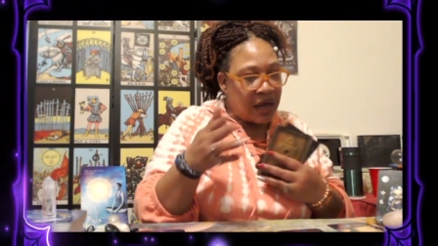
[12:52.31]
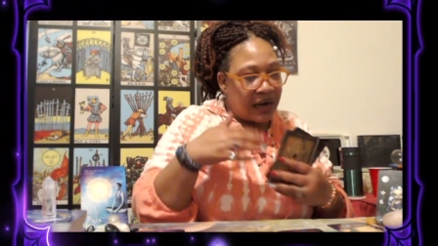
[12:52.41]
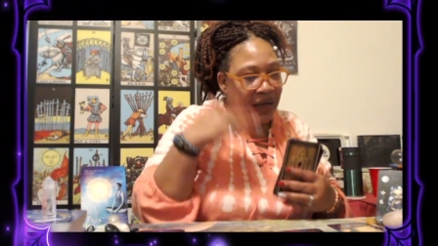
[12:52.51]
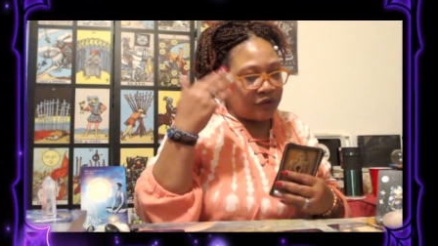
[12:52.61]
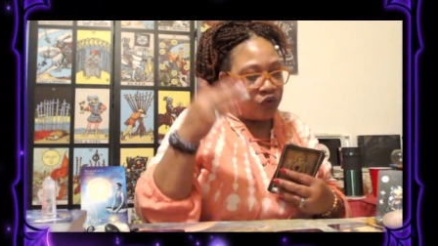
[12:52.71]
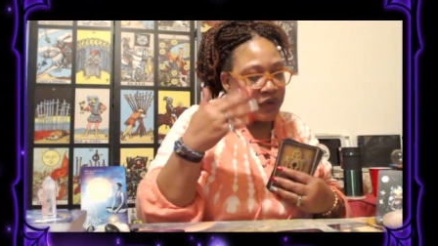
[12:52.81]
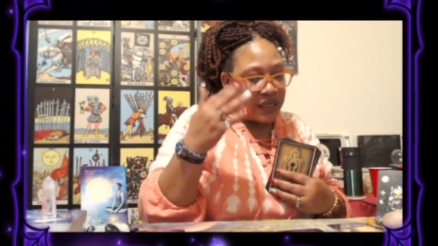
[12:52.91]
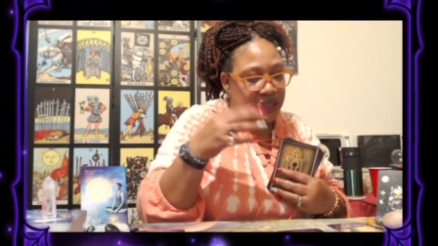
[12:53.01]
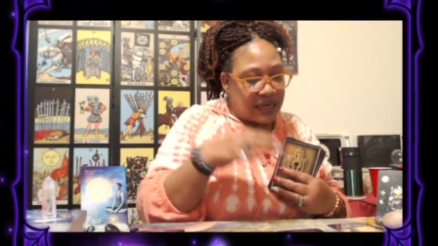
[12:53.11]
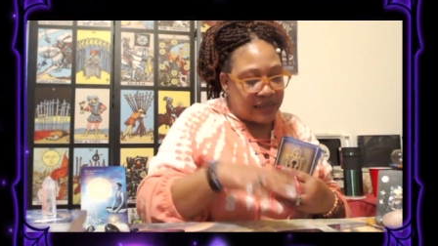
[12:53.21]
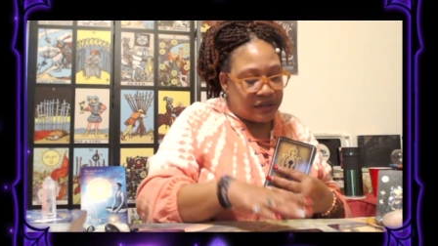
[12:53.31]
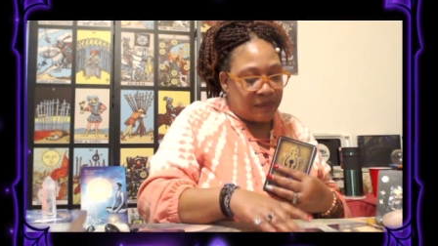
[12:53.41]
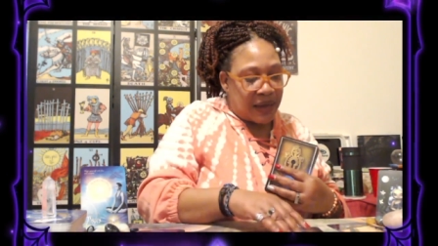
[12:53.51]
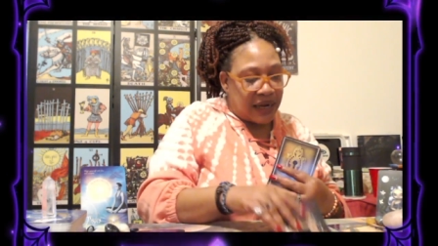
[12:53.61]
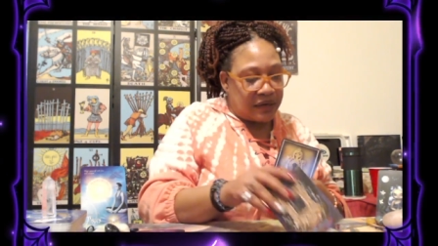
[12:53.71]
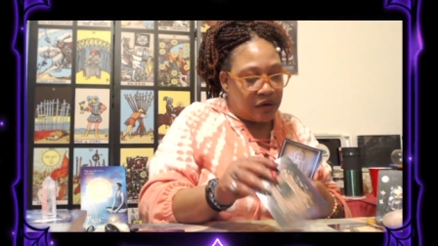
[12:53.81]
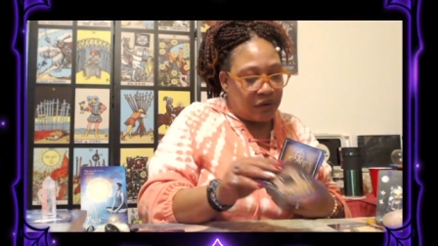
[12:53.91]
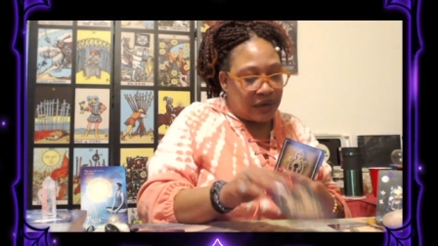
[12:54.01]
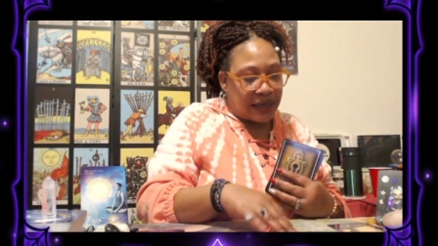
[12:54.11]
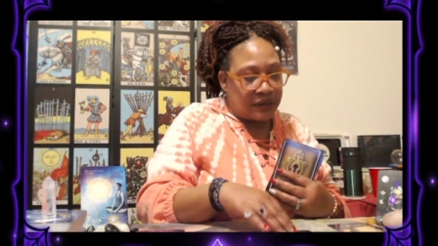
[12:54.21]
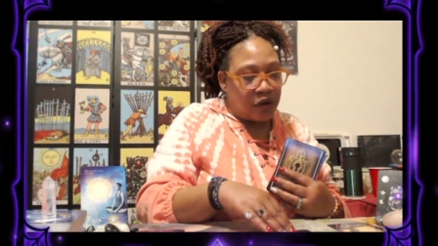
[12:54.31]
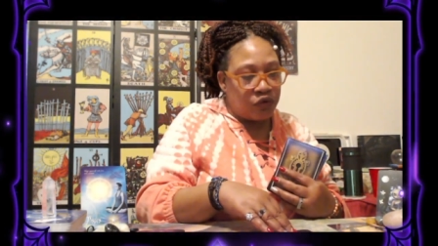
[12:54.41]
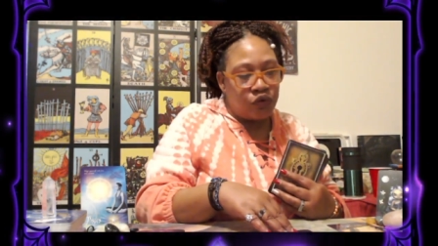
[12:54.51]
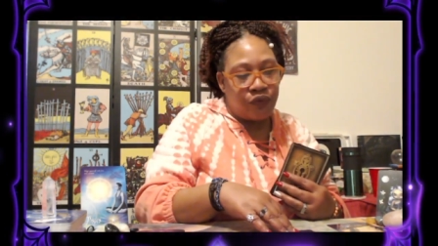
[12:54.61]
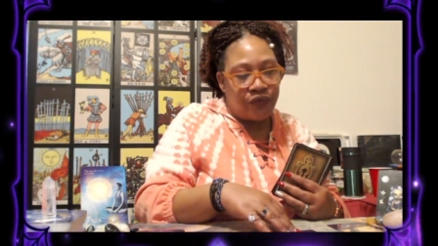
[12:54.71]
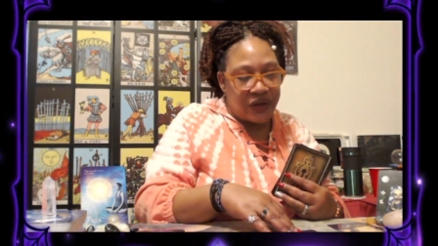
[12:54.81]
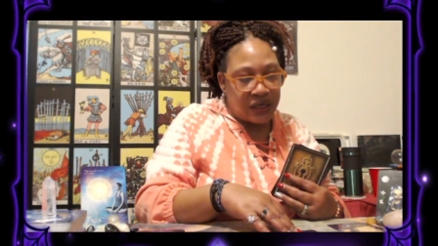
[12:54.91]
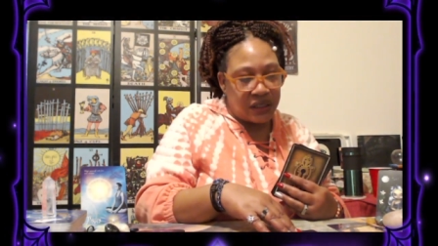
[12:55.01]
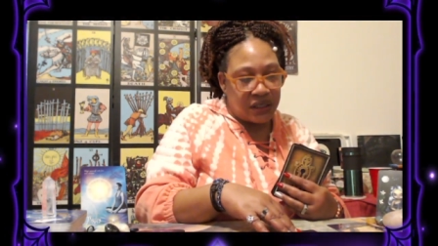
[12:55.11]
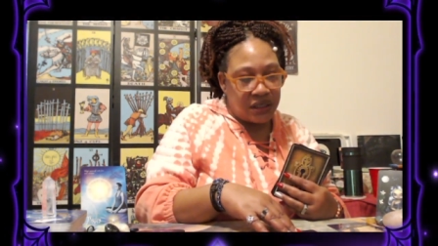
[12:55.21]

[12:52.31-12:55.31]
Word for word: Like you need to let somebody know, like no, you finicky.